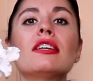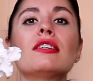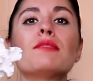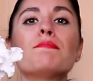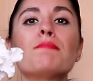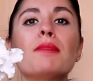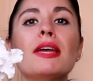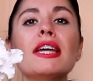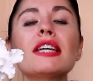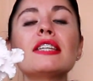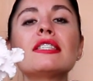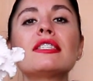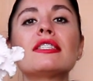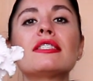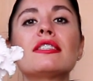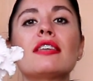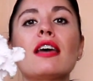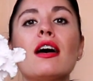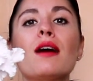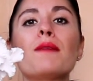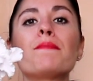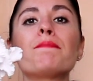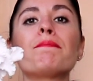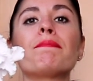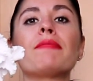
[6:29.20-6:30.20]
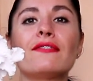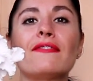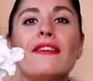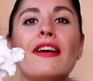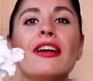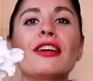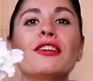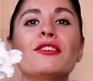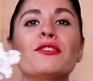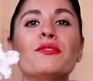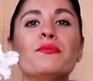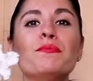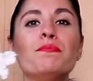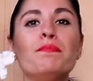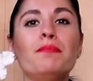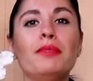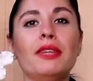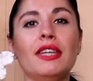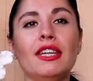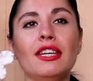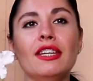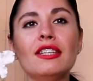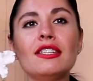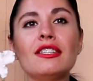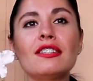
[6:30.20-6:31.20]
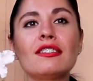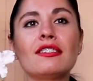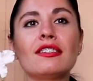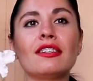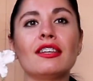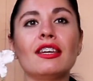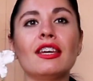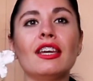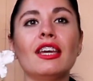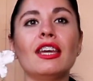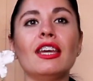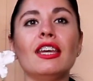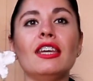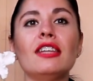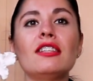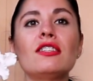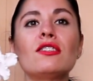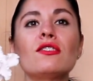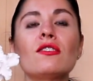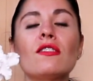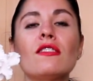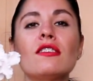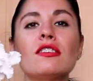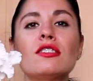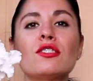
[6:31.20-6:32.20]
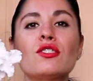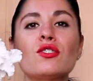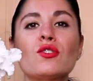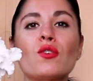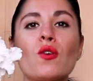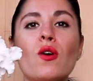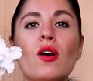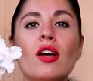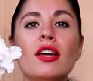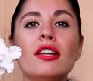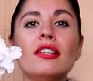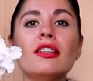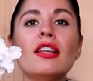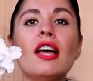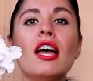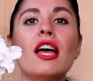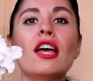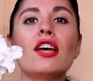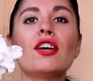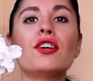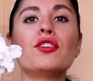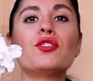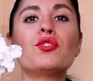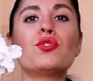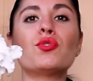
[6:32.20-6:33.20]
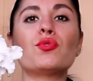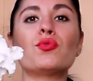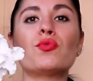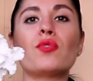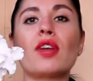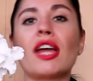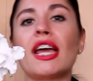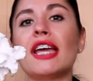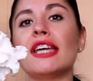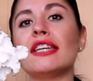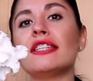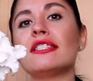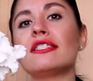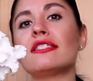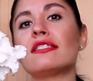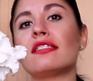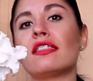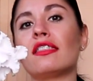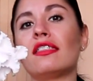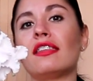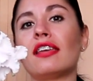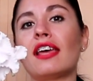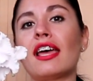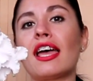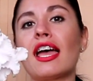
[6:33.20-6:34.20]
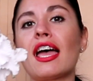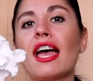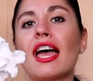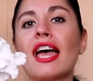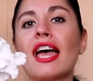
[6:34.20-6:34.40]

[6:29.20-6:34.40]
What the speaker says: mix some sphagnum peat into the soil to raise the